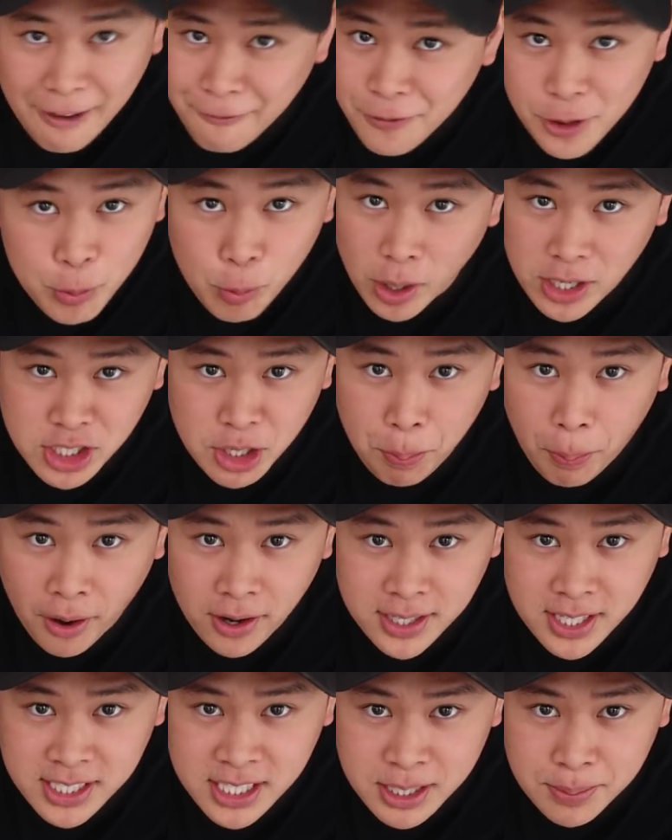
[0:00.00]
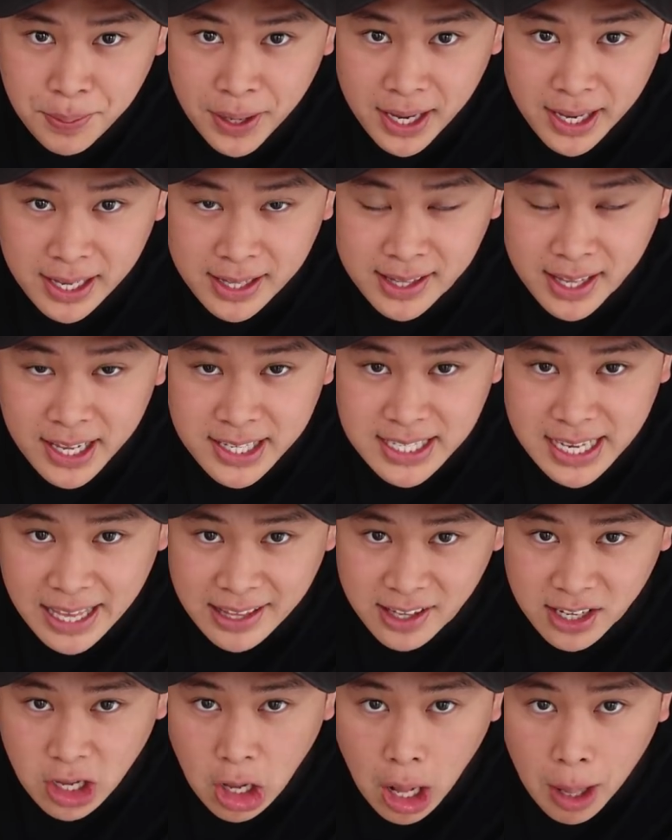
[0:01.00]
everyone to participate in this
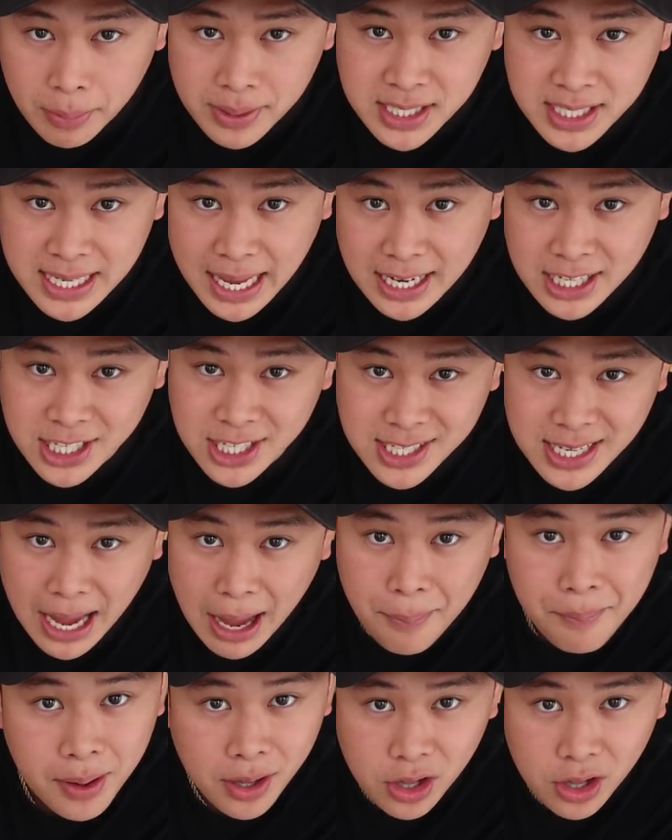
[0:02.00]
in the comment section down